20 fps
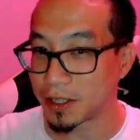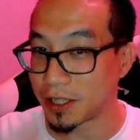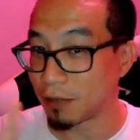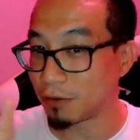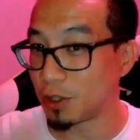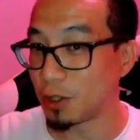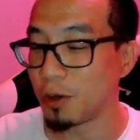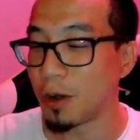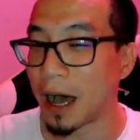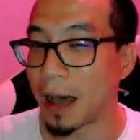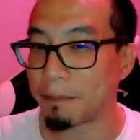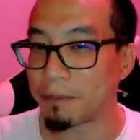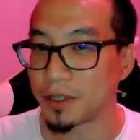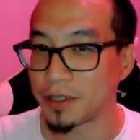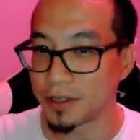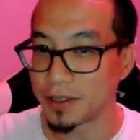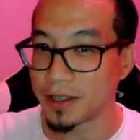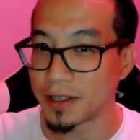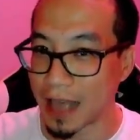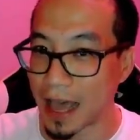You have two
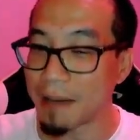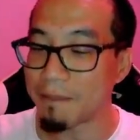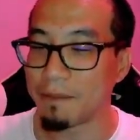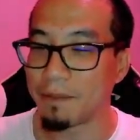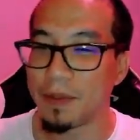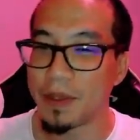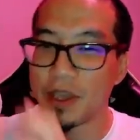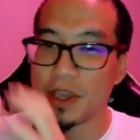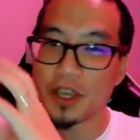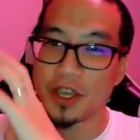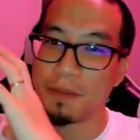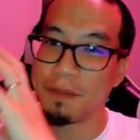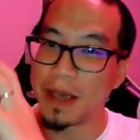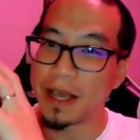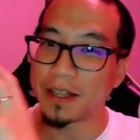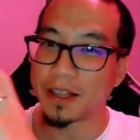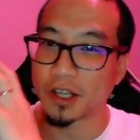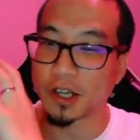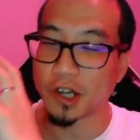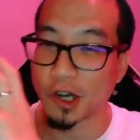options. That you
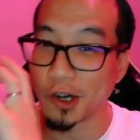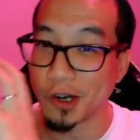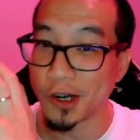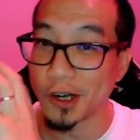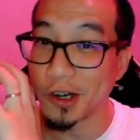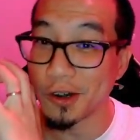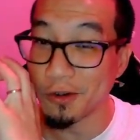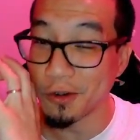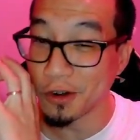make the current